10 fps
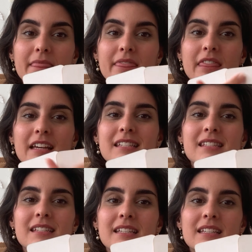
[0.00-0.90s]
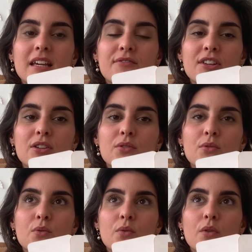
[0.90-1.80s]
This is giving
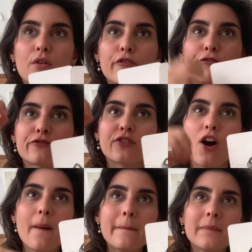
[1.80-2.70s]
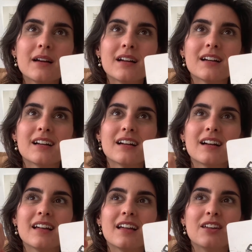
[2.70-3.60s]
you, from
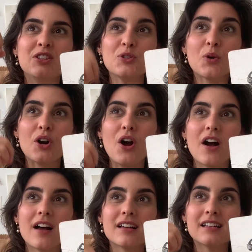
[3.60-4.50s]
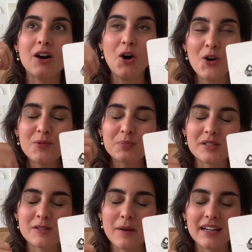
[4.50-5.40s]
your own
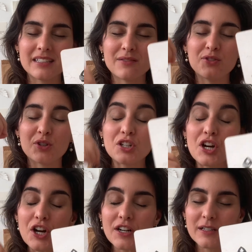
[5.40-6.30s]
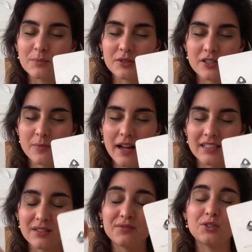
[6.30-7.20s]
perspective, your current
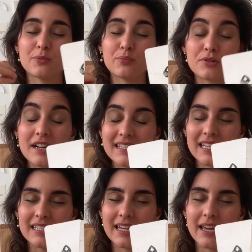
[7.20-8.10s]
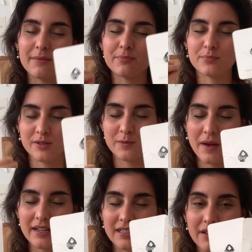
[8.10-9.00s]
perspective, your present day
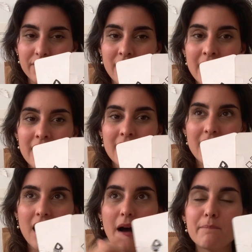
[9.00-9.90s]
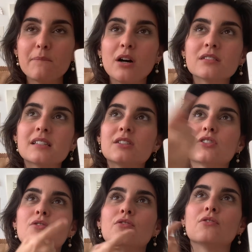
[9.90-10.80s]
perspective, a
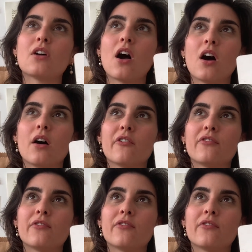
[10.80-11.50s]
multitude of